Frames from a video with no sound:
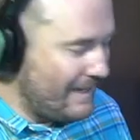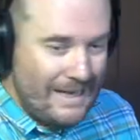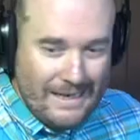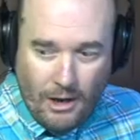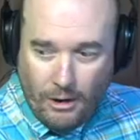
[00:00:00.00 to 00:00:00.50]

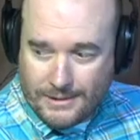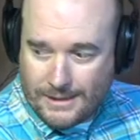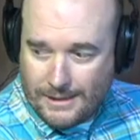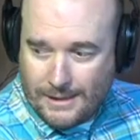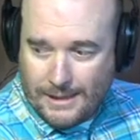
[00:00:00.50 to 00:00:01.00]
E note
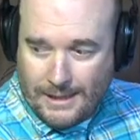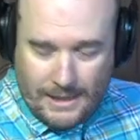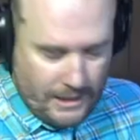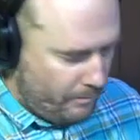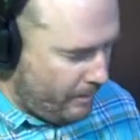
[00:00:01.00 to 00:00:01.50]

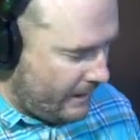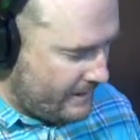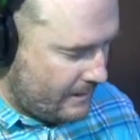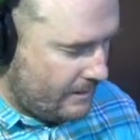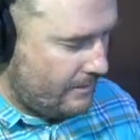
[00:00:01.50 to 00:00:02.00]
in the
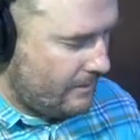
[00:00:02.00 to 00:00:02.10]
bass.